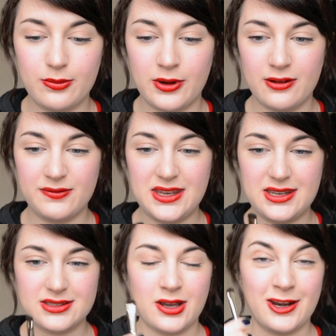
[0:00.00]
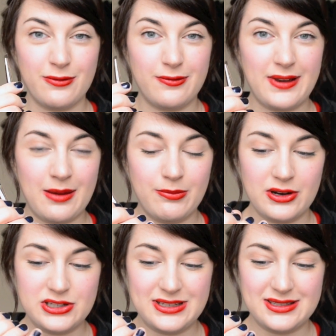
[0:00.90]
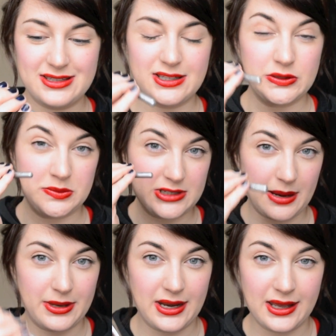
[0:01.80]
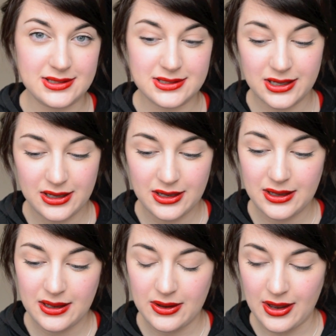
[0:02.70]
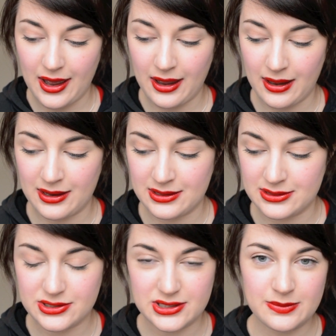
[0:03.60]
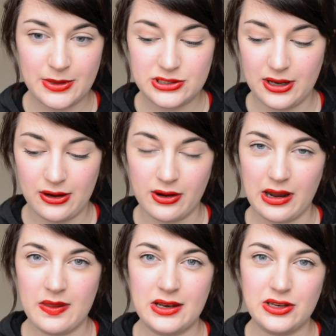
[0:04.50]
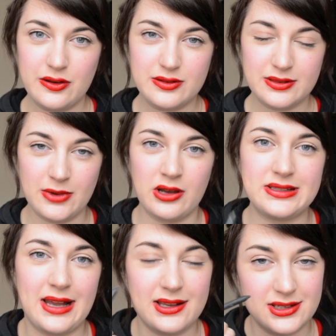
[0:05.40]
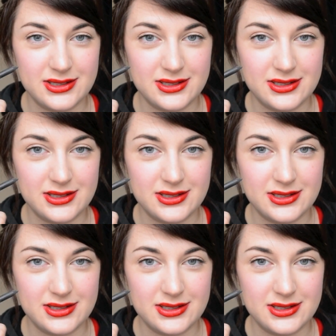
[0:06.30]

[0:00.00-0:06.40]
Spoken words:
one of these kind of flat brushes. This is from Japanesque. And just smudge it along and then use NARS Lhasa